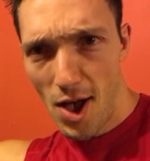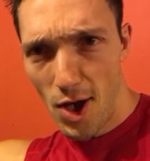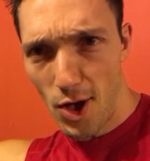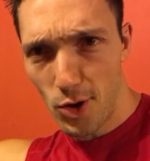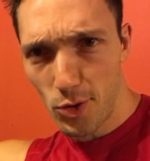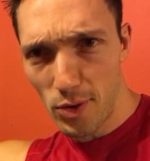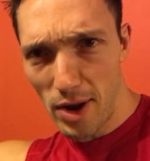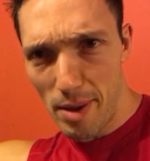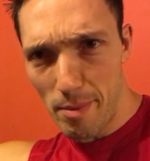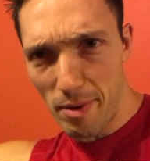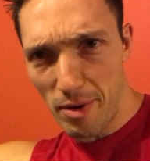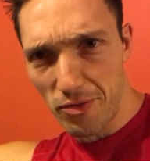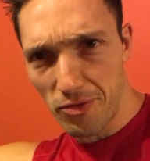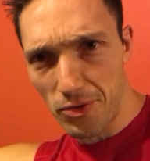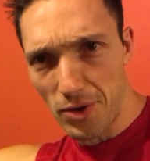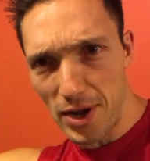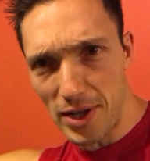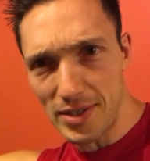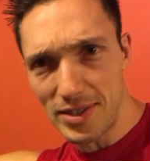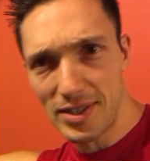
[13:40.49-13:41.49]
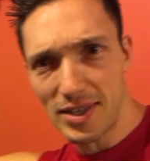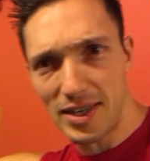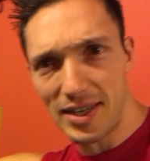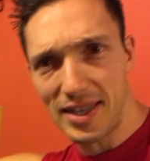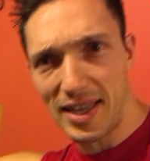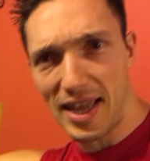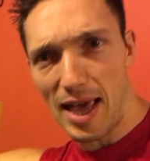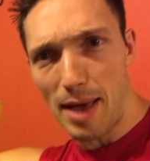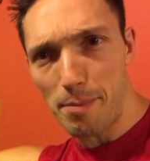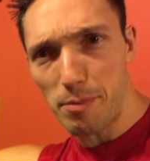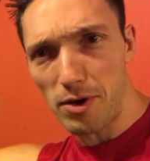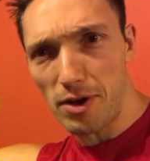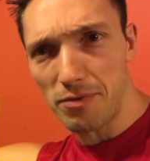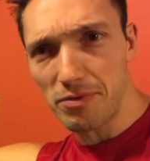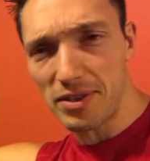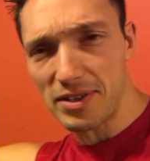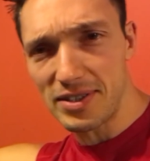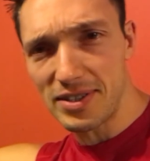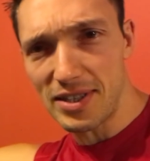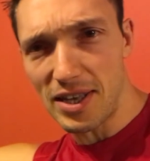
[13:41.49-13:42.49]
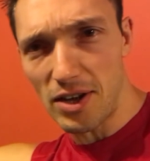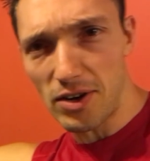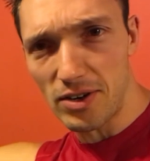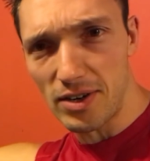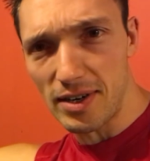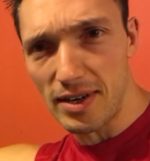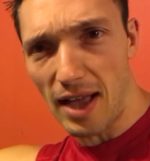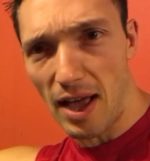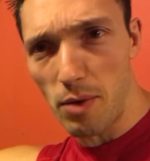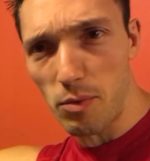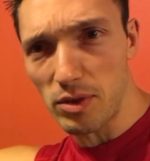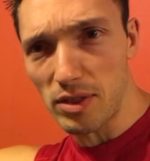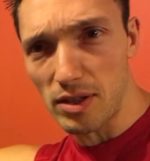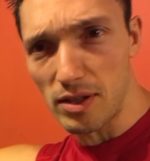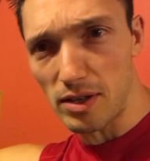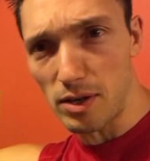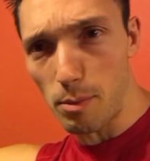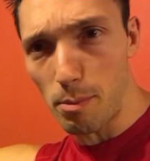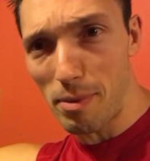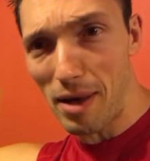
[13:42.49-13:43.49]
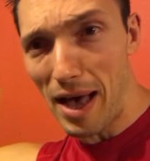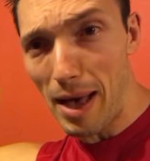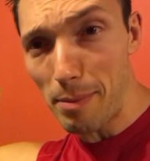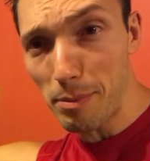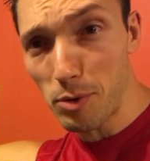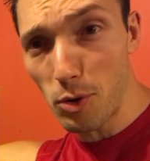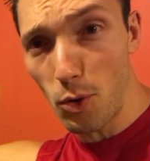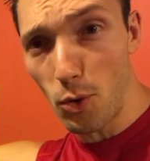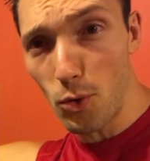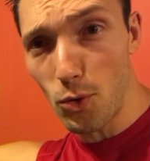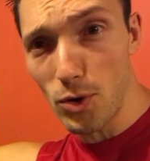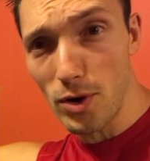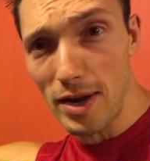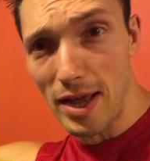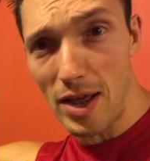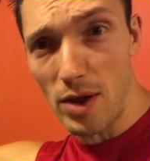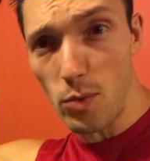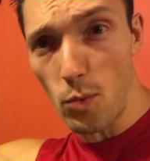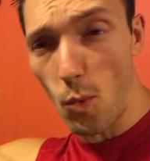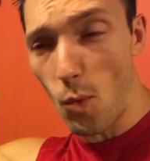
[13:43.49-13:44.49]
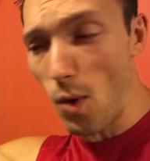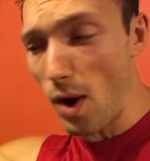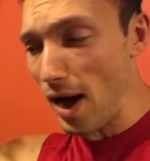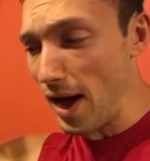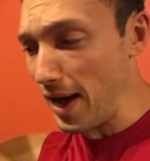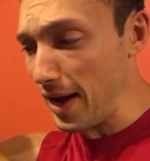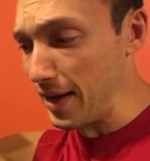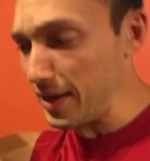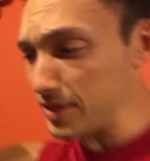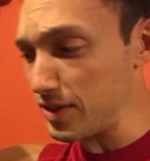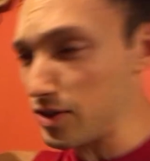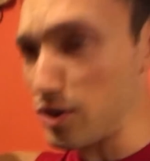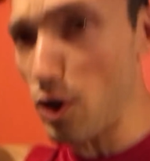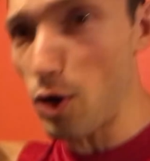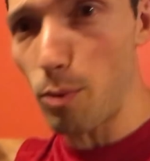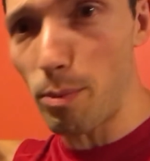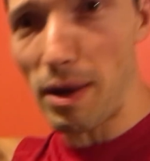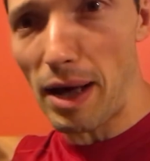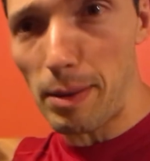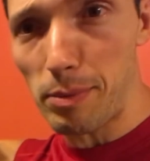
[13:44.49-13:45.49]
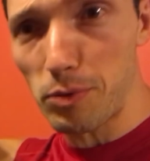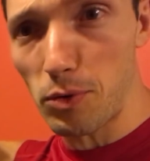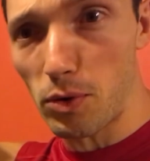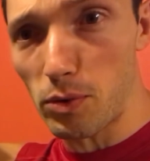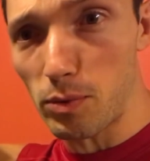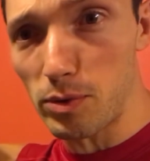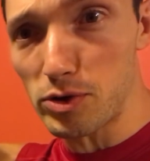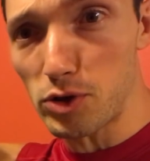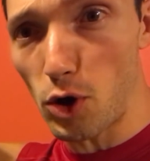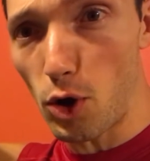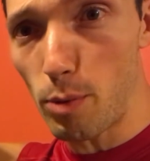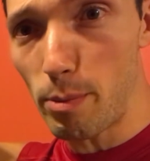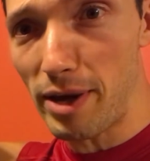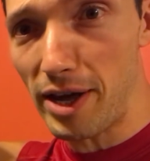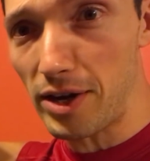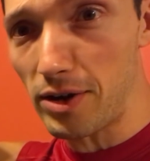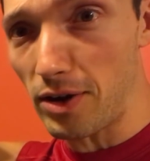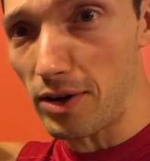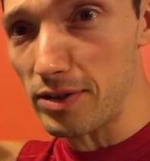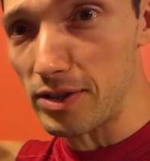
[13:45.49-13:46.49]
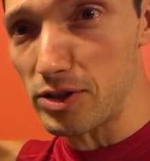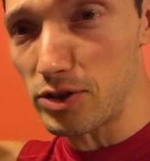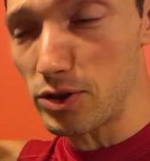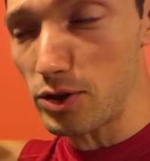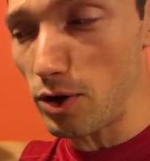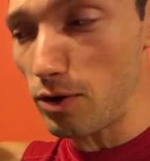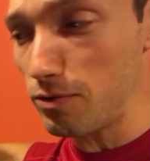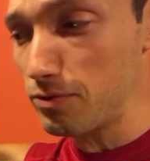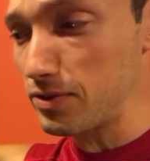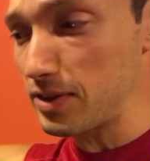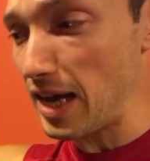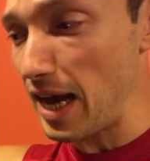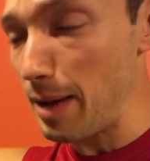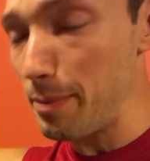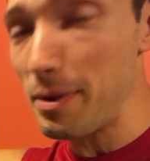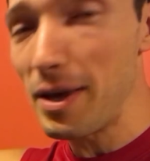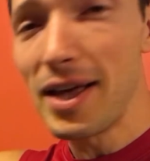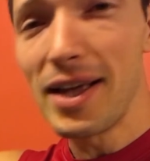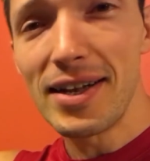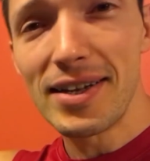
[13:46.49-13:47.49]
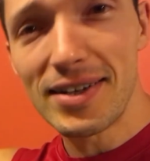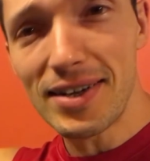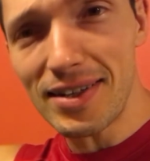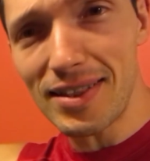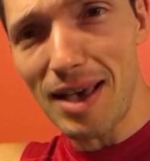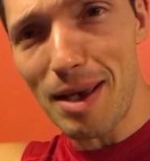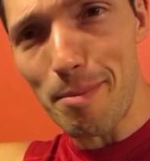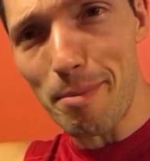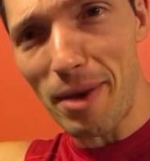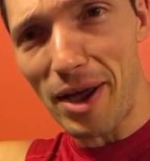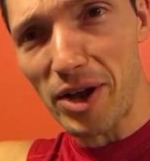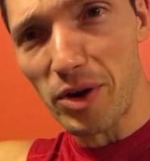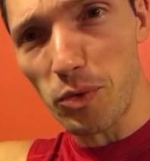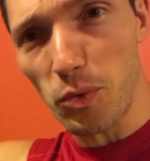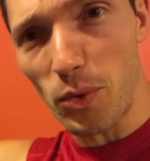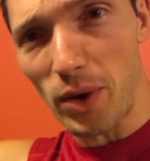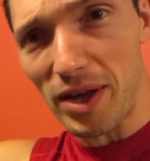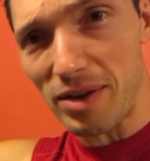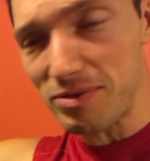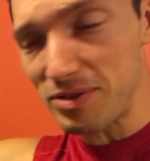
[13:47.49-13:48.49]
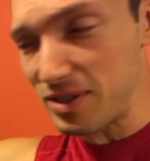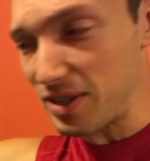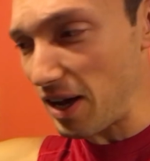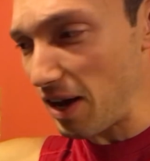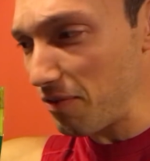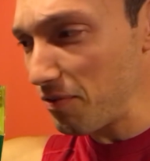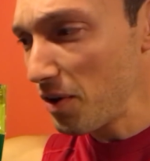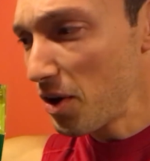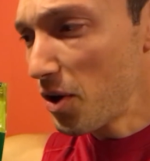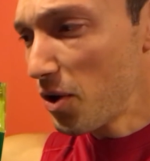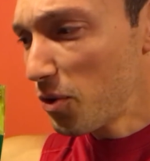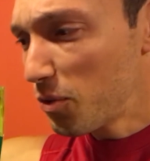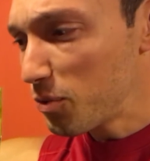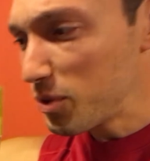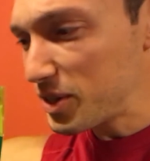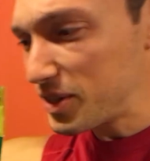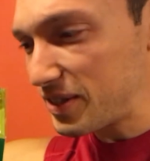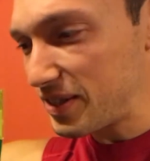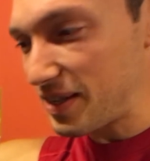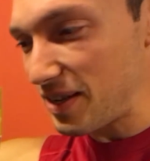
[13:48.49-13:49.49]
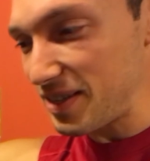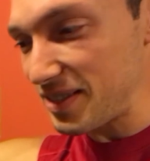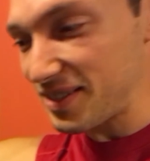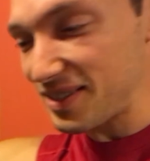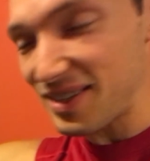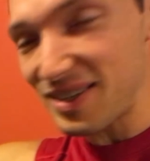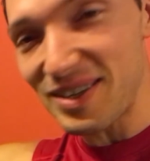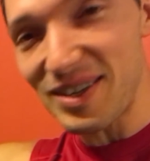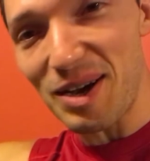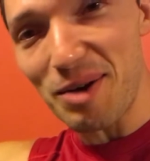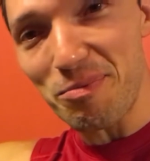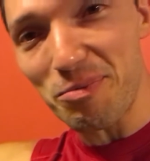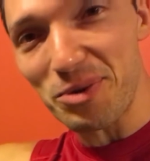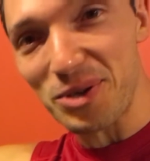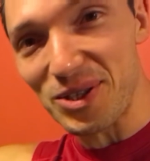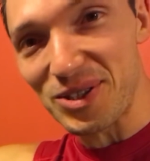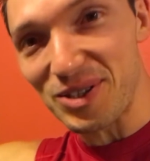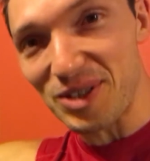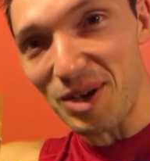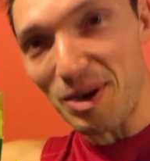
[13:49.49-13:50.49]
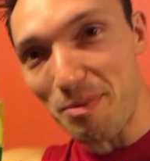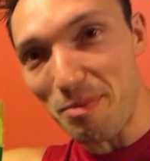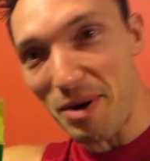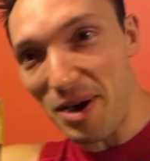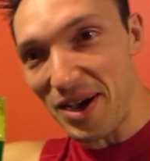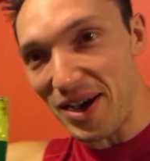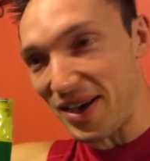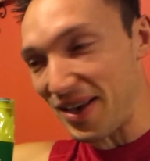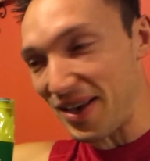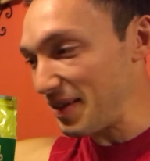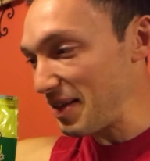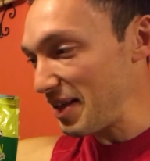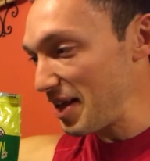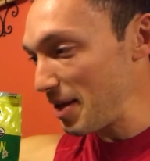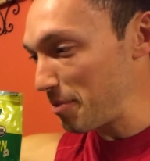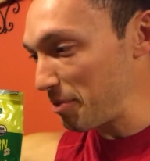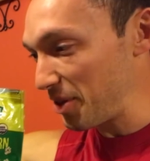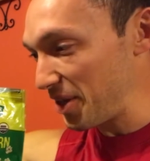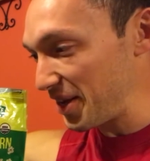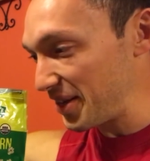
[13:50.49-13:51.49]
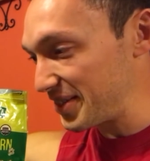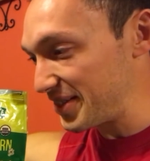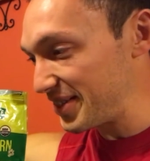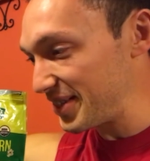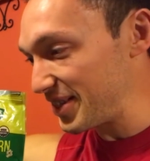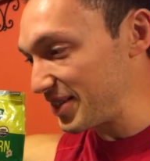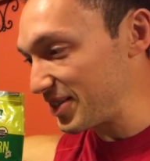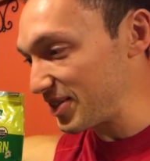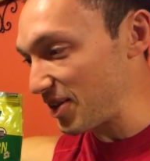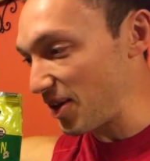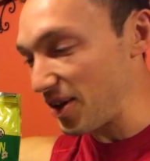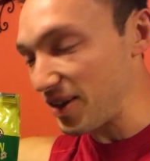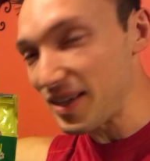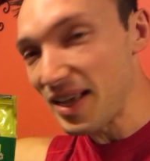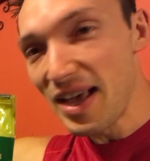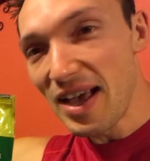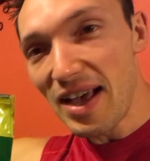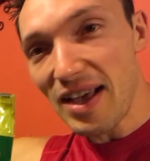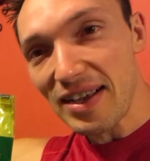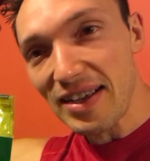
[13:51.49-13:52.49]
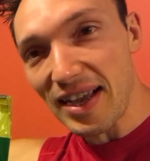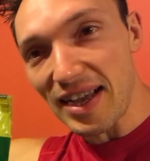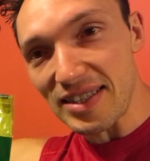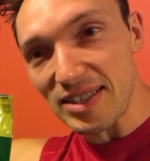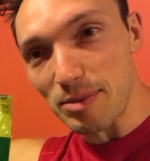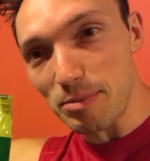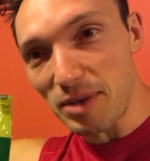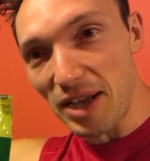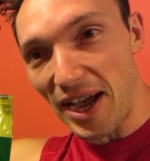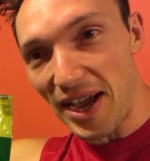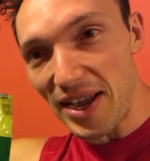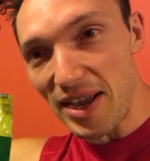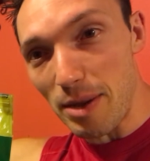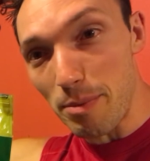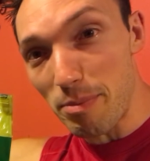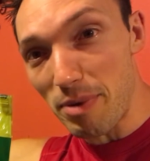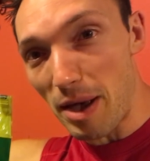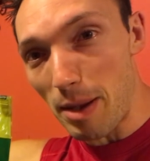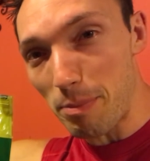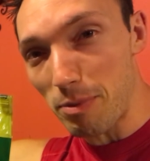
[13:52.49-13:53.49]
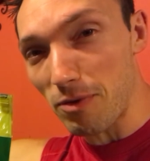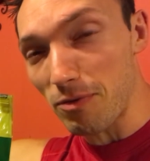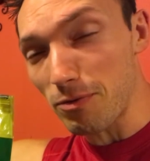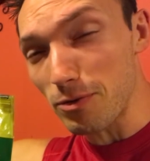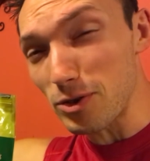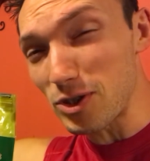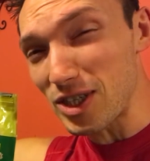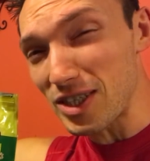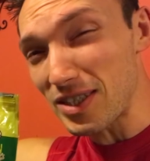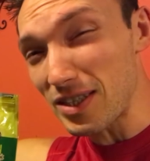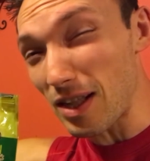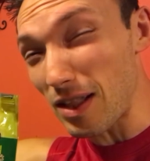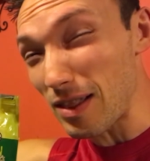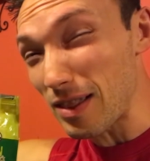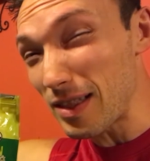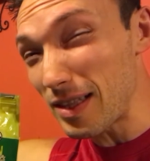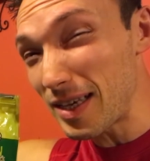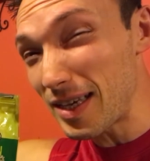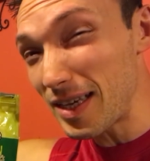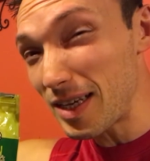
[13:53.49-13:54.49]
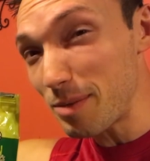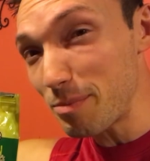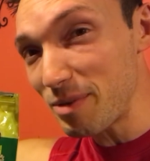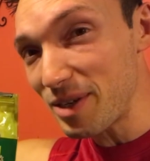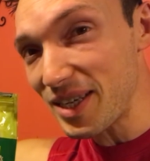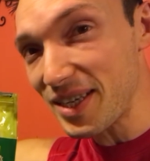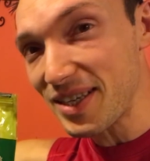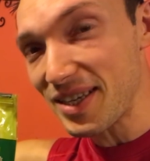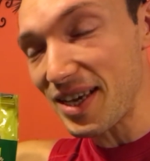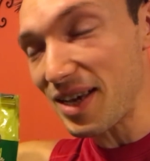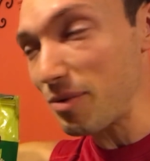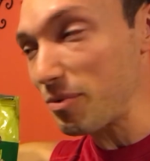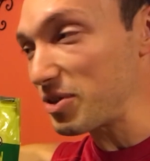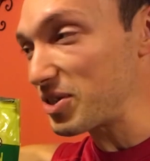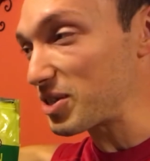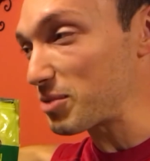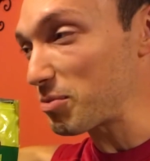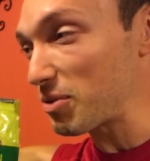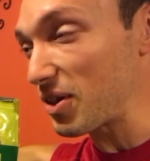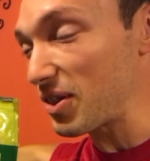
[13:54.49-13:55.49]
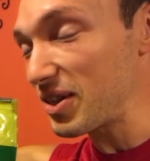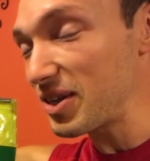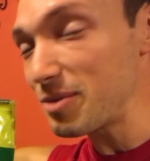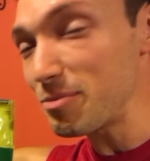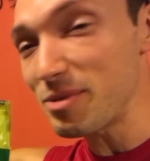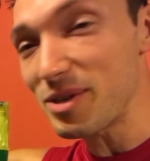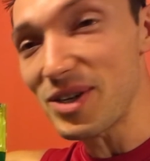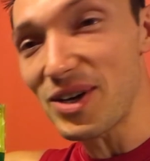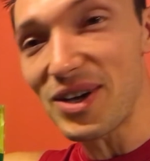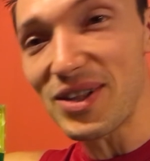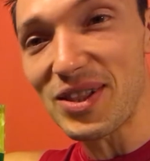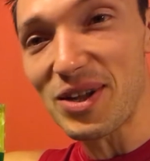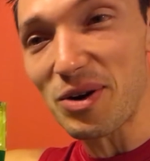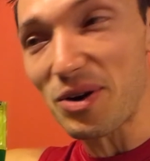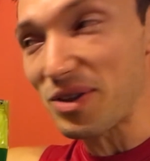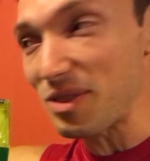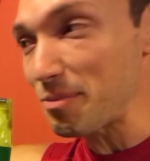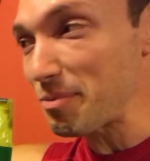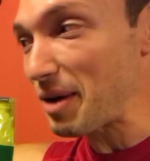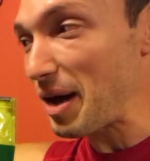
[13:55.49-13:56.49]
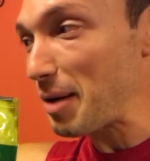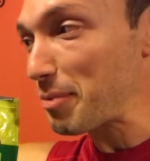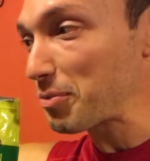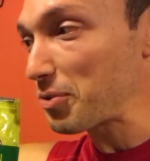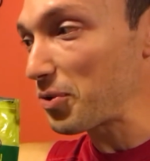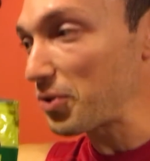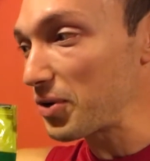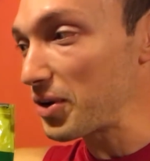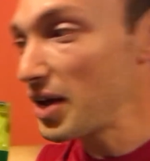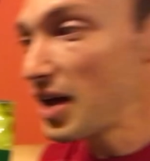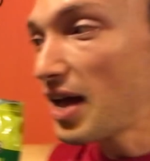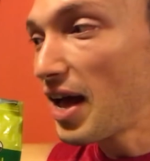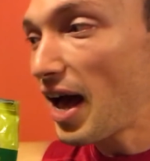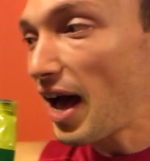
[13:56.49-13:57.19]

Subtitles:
All right, my friends, gonna cap off this Saturday night with a little popcorn and wine. So popcorn was homemade on the stovetop, none of that microwave stuff. We seasoned it up with some Himalayan sea salt, got some cayenne pepper for just a little bit of kick. We just put a little bit on there on the popcorn.